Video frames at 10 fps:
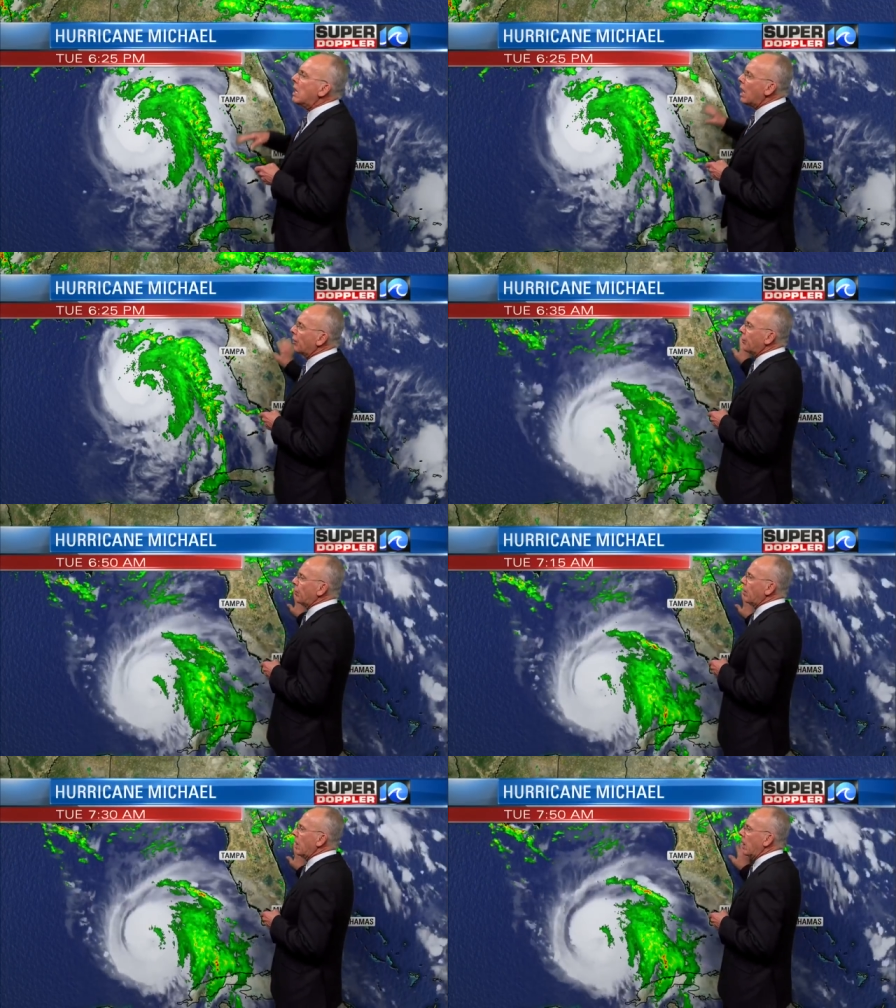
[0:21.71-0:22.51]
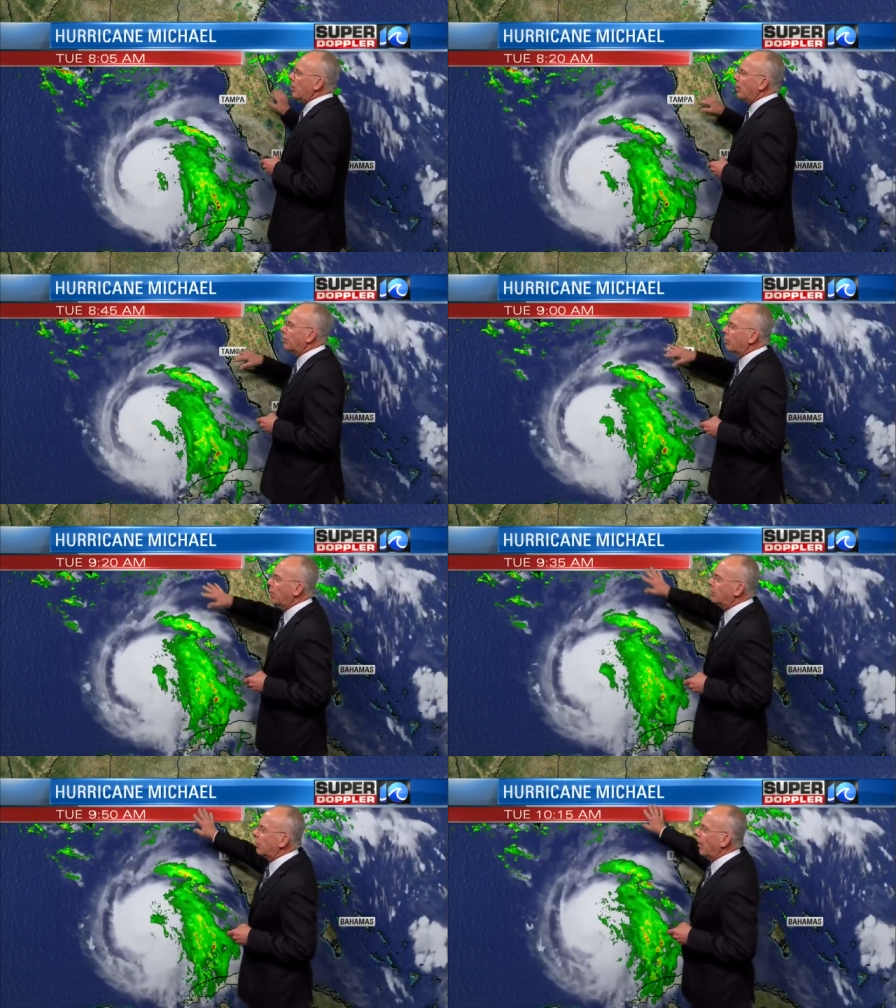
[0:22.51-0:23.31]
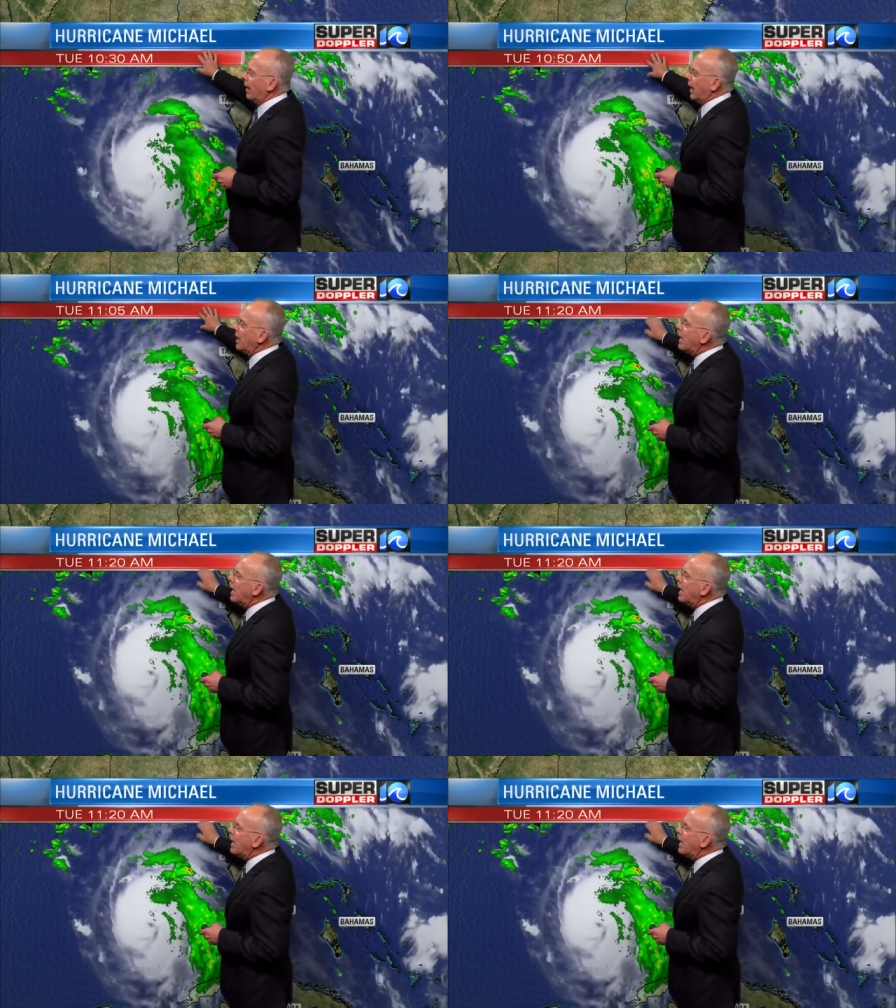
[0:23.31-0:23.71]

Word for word: uh, through the area. Want to show what's going on?